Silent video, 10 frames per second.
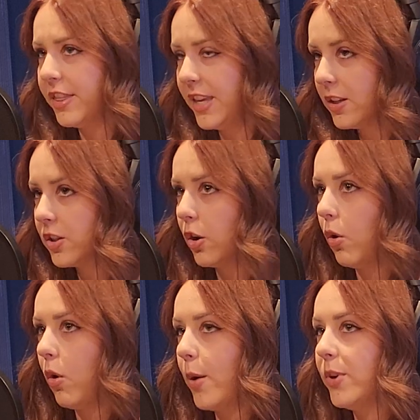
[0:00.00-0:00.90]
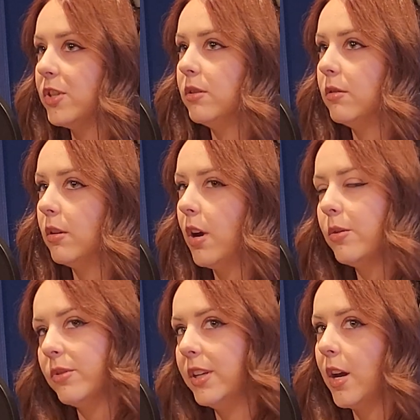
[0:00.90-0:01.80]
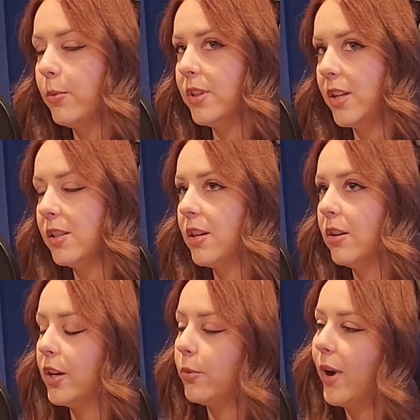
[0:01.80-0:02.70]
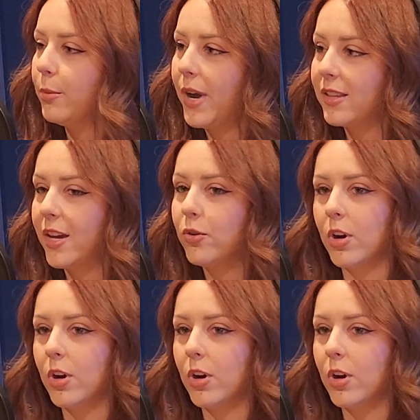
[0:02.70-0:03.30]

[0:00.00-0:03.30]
I think so. I don't think I was necessarily around back then,